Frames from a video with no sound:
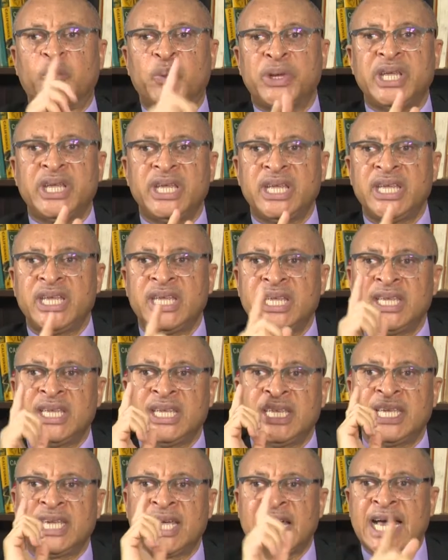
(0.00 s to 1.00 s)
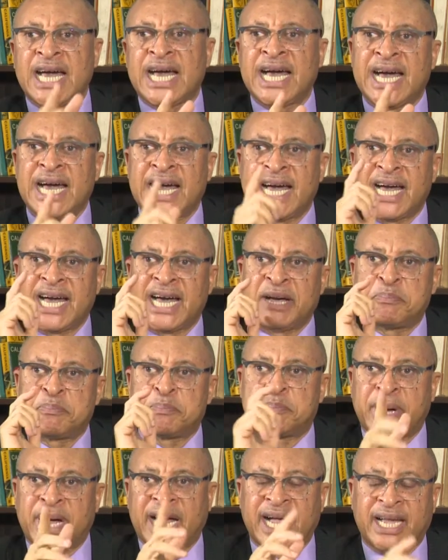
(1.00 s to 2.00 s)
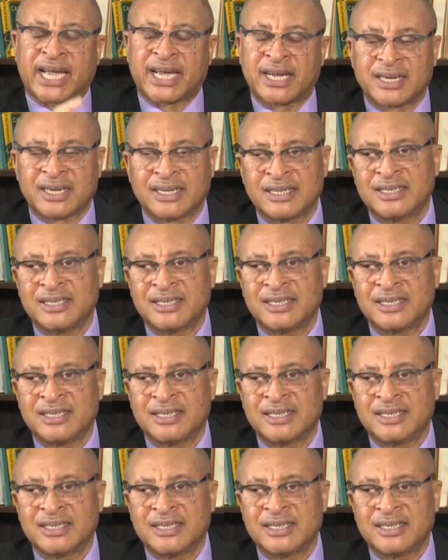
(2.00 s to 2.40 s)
we are back.